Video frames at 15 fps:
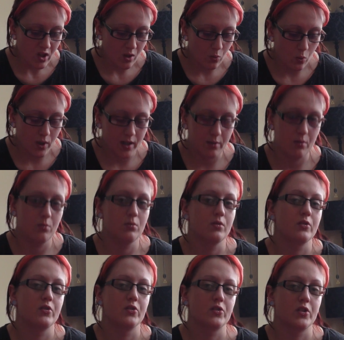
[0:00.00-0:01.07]
where do I want
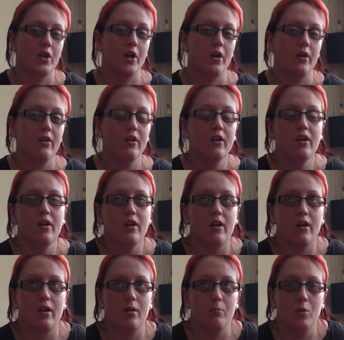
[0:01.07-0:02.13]
to start?
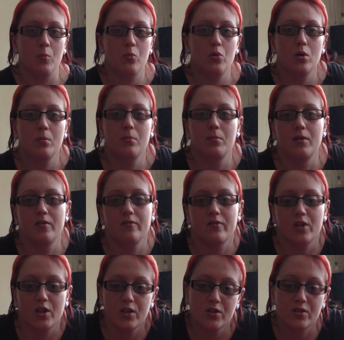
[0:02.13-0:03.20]
Probably
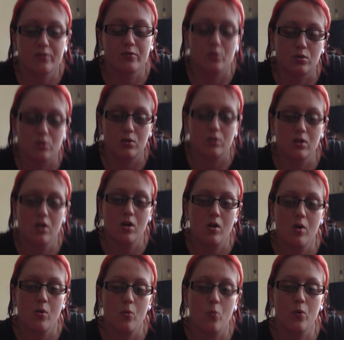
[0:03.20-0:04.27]
first of all,
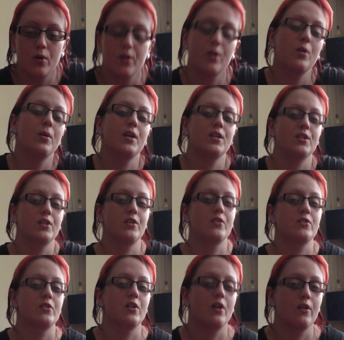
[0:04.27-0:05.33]
one of the
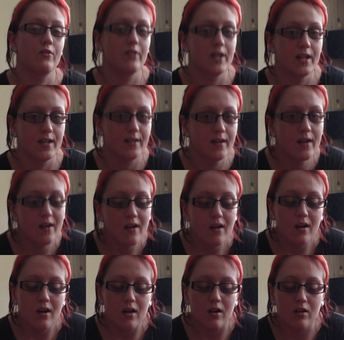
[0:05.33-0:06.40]
questions that I read
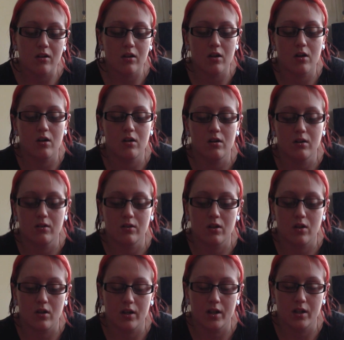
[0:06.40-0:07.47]
a lot
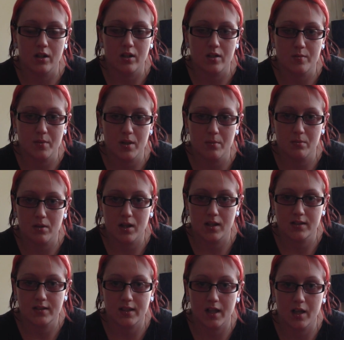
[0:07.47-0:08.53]
online is people
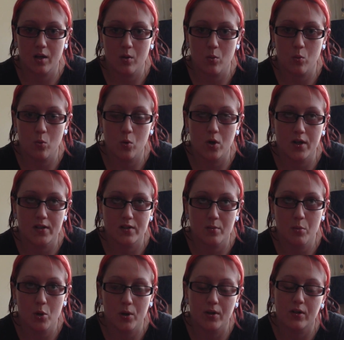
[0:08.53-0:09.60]
asking what is the
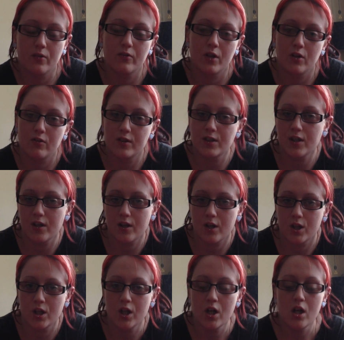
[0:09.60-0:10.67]
point of no
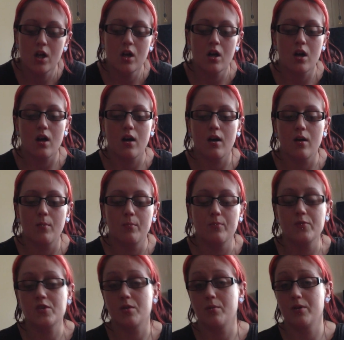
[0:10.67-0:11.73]
return.
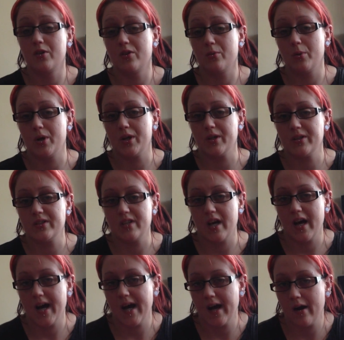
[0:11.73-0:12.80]
So in other words,
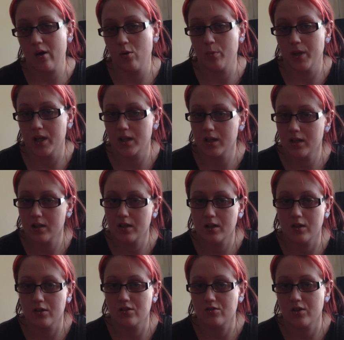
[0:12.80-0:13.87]
how big
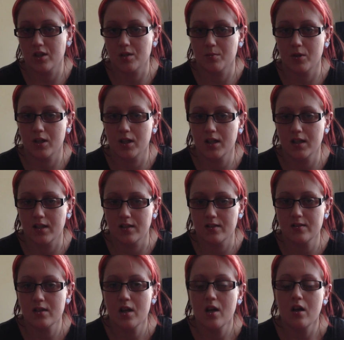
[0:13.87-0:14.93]
can I stretch my ears